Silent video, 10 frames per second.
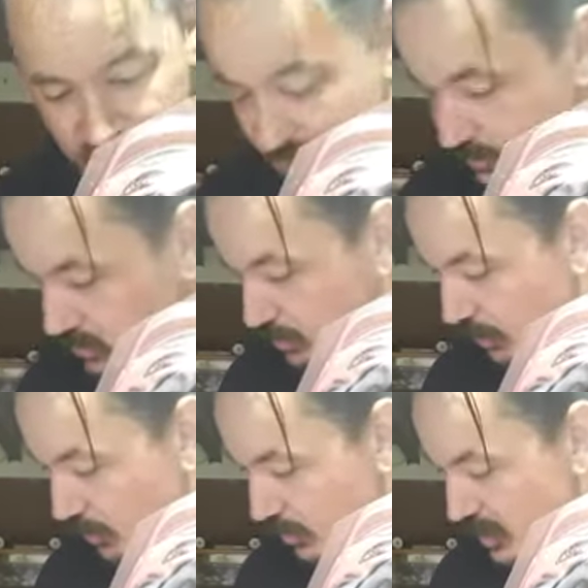depth
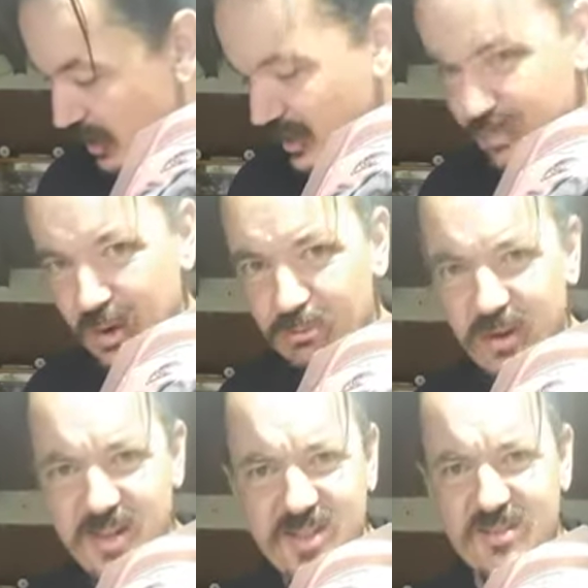blue. But
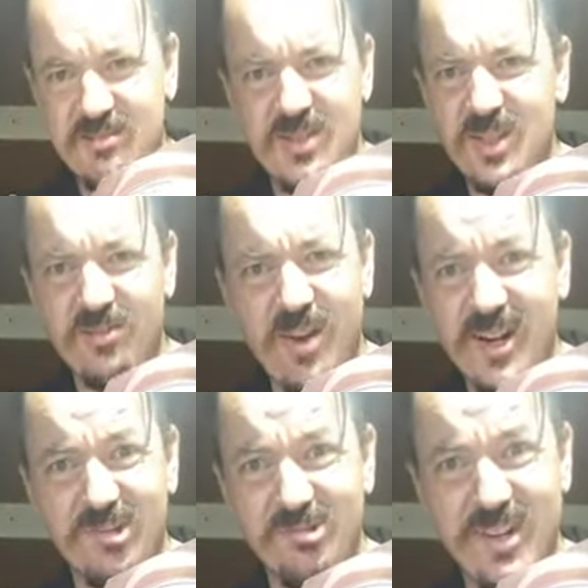red's just
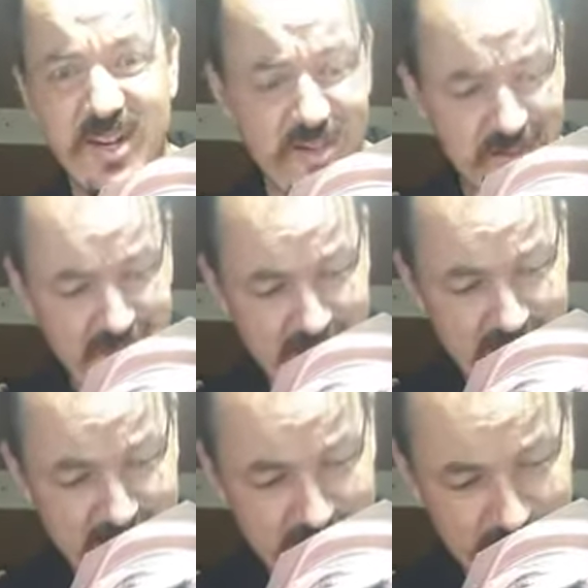fucking red.
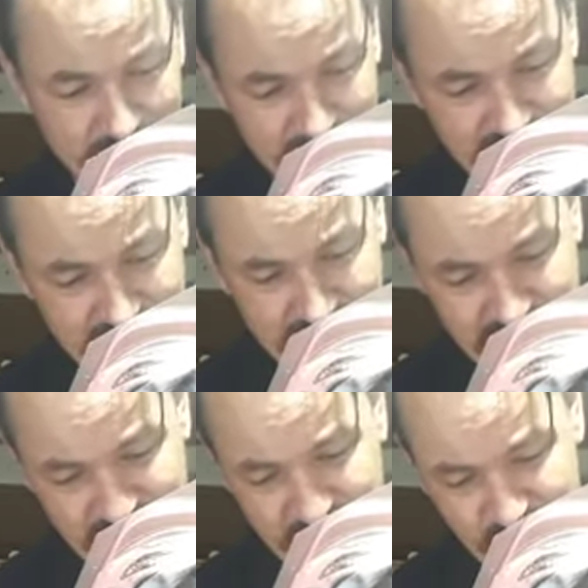
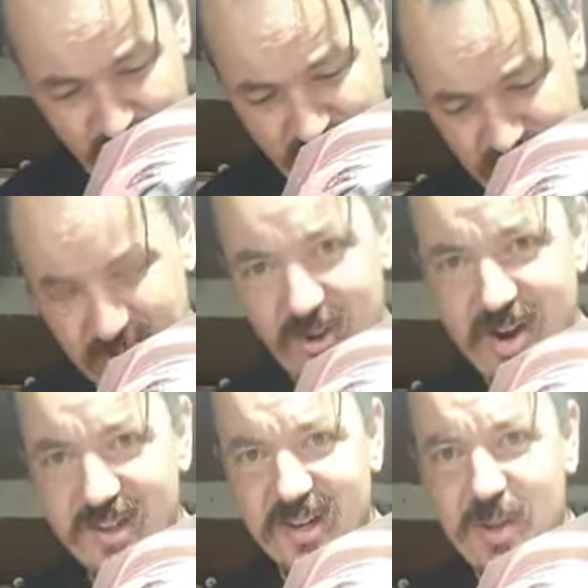If you try and
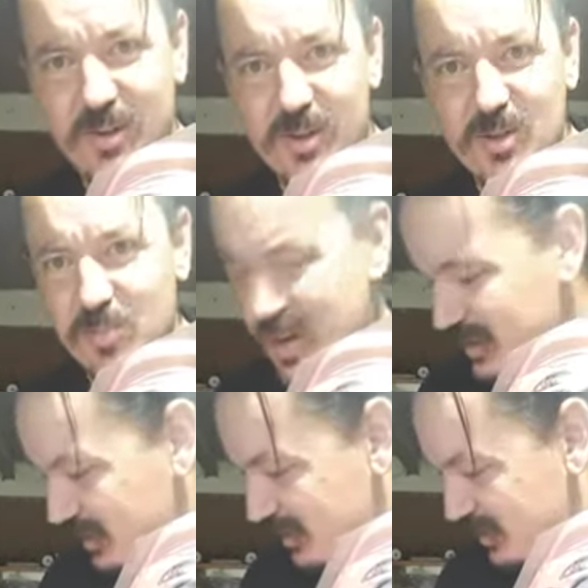lighten it up, it goes pink.
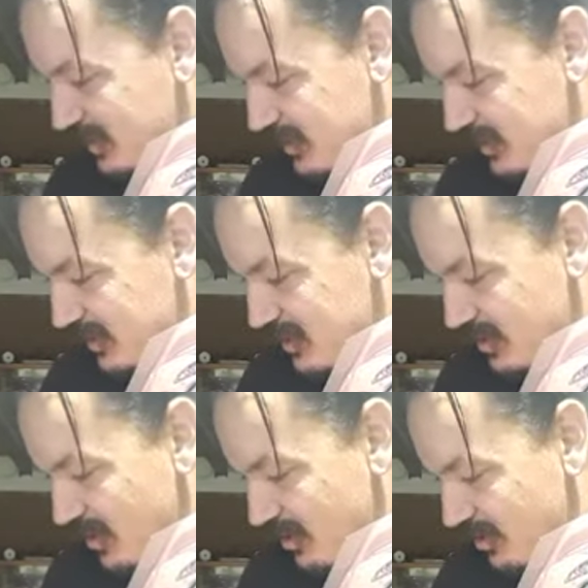
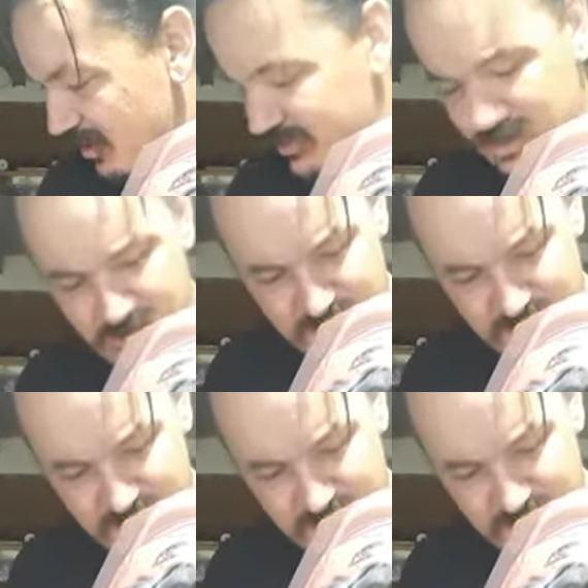So I've got